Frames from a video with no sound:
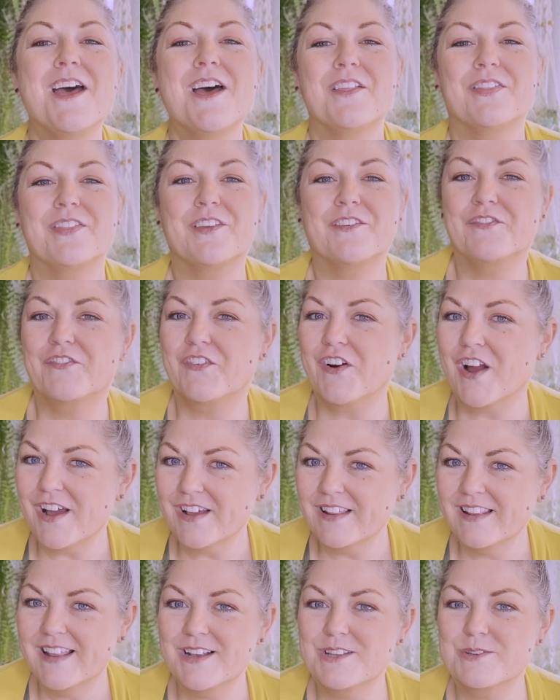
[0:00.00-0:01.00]
The
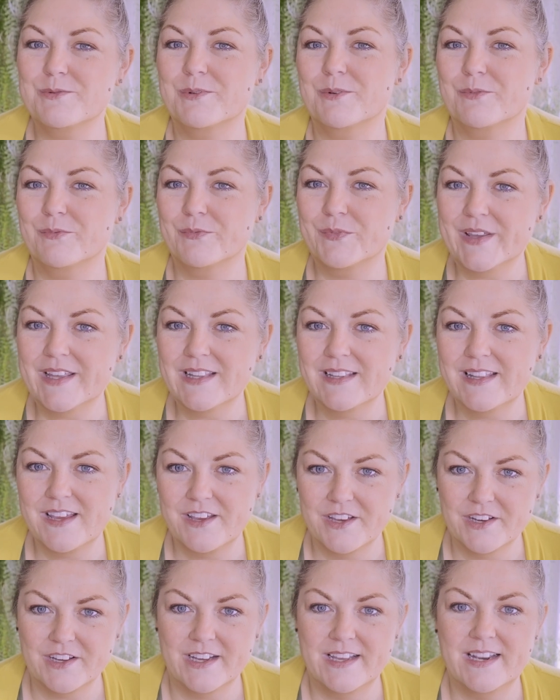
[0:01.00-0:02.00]
frog legs were really
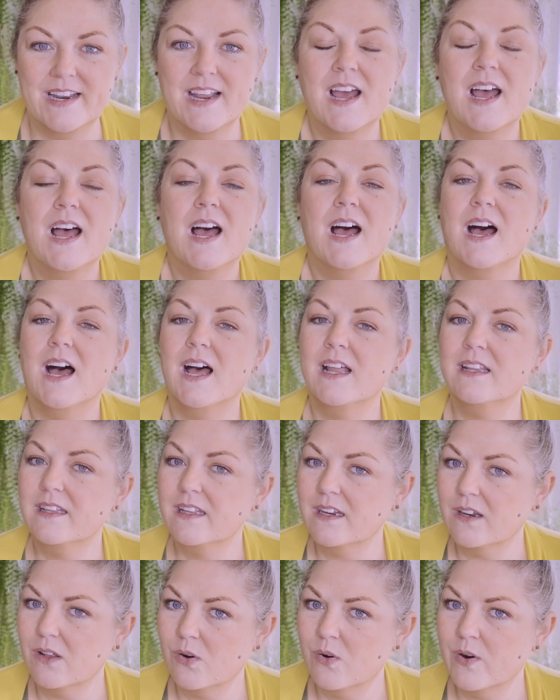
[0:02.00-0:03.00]
good, a
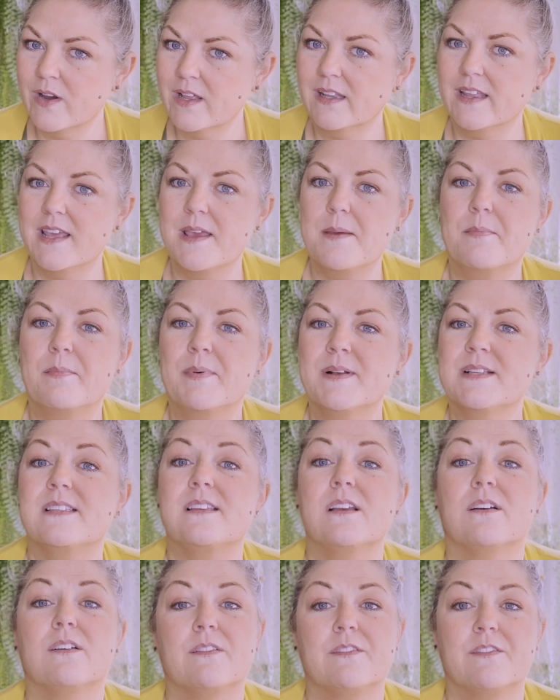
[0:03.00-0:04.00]
little oily, but
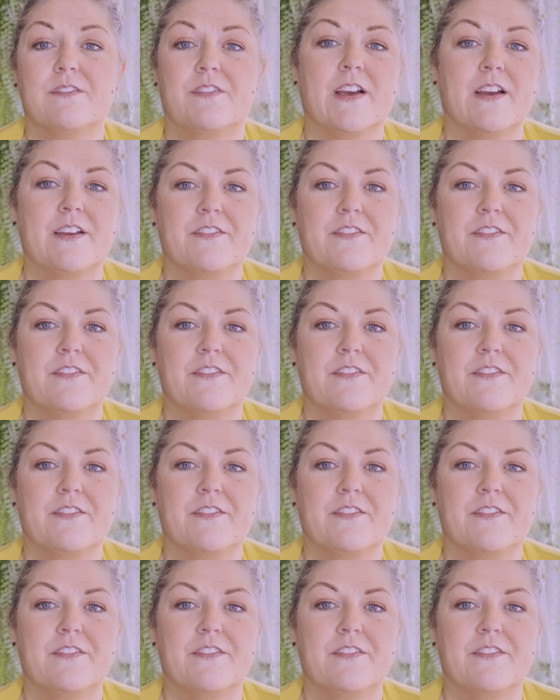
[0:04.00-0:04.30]
still very